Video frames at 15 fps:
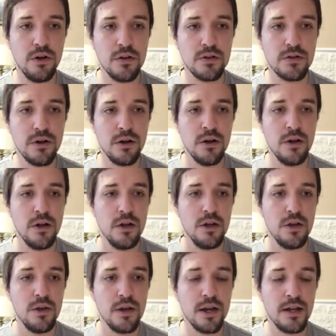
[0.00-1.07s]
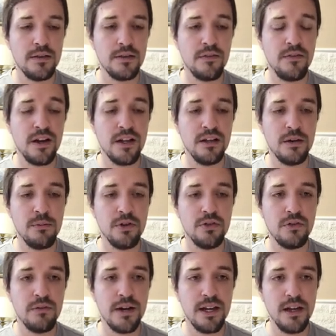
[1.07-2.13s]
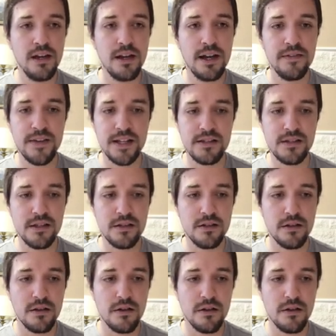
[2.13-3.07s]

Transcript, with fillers: Also, you can define the amount of money and that's it.